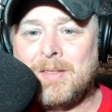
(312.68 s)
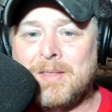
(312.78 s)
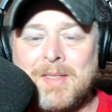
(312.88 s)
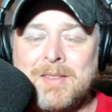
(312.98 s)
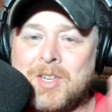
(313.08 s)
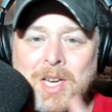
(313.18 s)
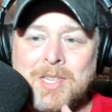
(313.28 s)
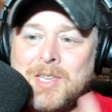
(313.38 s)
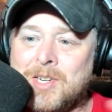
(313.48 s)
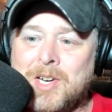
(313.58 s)

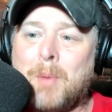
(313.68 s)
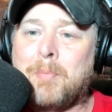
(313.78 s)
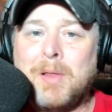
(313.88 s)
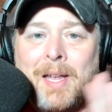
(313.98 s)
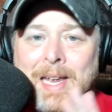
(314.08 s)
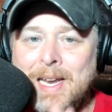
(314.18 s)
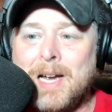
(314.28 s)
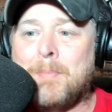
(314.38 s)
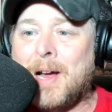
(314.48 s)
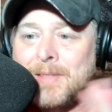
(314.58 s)
she's complaining
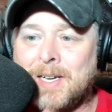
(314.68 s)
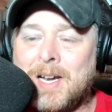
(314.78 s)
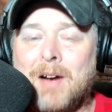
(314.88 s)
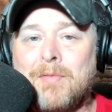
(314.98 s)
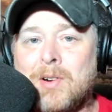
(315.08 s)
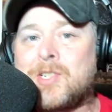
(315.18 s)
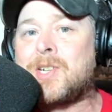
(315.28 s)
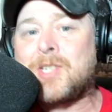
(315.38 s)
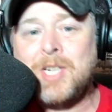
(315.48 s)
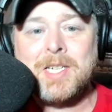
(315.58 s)
about the coverage
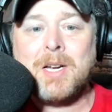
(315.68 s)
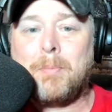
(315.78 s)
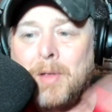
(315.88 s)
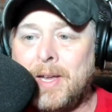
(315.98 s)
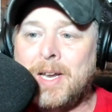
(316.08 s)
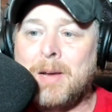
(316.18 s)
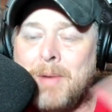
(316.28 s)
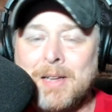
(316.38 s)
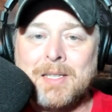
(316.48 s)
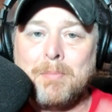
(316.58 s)
and she's complaining
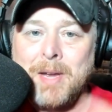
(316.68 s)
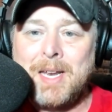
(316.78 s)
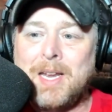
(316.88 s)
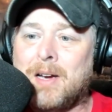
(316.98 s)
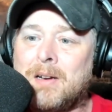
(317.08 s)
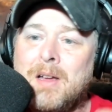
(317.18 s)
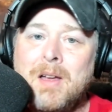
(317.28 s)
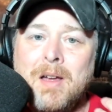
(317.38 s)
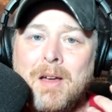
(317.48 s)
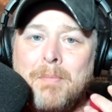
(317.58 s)
about the media,
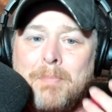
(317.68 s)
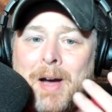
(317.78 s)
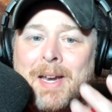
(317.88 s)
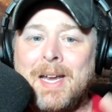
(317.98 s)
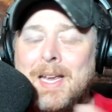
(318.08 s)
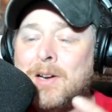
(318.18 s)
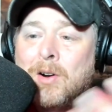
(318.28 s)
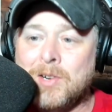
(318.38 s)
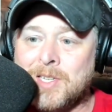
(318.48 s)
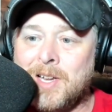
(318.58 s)
but in
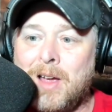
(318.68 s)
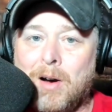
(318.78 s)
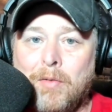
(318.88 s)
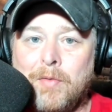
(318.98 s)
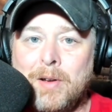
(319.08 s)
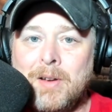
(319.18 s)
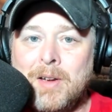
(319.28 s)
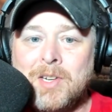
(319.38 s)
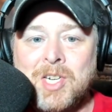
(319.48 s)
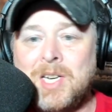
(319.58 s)
herself,
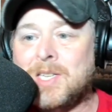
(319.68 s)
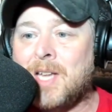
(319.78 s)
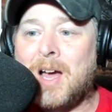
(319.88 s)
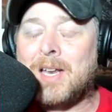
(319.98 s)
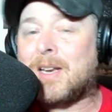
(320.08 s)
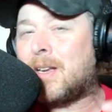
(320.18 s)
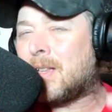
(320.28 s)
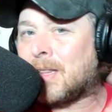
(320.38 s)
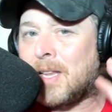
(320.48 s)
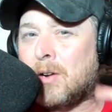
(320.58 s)
she's not
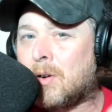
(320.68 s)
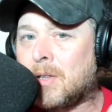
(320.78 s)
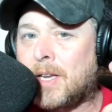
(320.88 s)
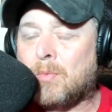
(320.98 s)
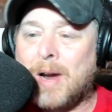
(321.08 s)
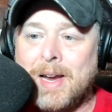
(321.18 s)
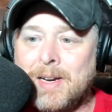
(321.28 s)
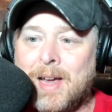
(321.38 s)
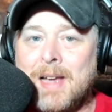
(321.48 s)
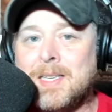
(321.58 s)
literally
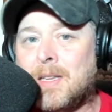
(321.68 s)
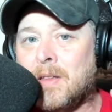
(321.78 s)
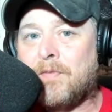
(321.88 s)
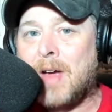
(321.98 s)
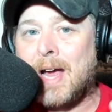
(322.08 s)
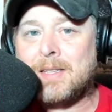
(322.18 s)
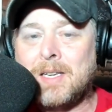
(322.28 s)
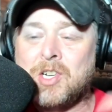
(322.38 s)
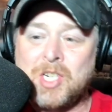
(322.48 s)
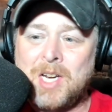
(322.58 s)
recognizing the fact
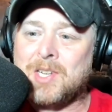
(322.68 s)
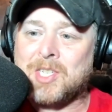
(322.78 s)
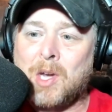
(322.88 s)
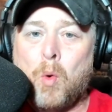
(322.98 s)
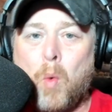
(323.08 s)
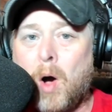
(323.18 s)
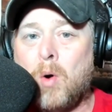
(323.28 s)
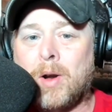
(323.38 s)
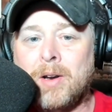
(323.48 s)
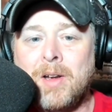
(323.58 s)
that she is so
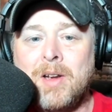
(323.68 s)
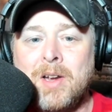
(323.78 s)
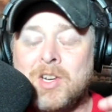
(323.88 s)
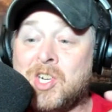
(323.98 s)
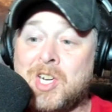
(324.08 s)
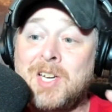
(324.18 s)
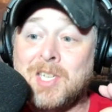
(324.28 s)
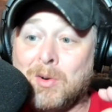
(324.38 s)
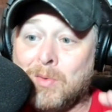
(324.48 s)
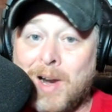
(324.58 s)
woke. She's a
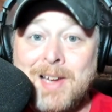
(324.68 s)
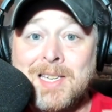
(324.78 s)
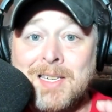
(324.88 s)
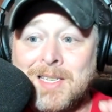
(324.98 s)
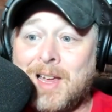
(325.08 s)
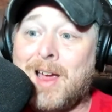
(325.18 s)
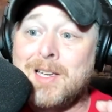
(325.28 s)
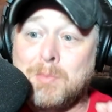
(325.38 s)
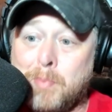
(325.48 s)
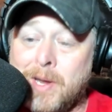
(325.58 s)
racist
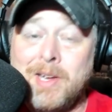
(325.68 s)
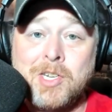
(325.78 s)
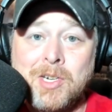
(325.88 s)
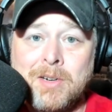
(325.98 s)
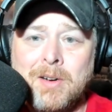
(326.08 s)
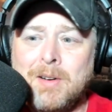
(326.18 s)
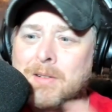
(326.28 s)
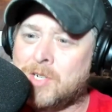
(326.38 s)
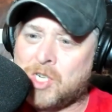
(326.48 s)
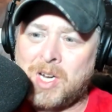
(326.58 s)
ass bitch.
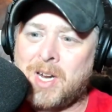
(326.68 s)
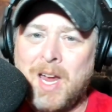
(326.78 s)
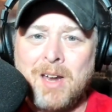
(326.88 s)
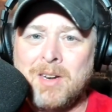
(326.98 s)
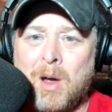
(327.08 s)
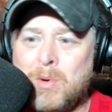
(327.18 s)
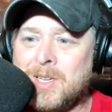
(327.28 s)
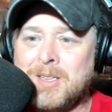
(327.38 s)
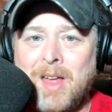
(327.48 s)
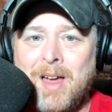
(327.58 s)
She can't
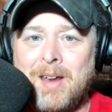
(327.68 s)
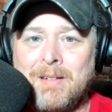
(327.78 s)
notice that.